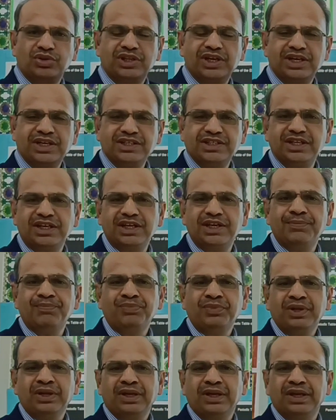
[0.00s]
so there is
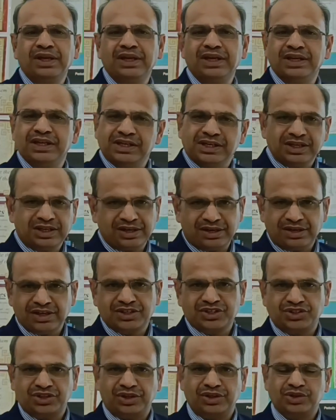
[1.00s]
a
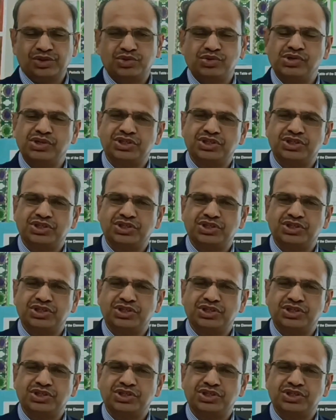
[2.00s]
reduction.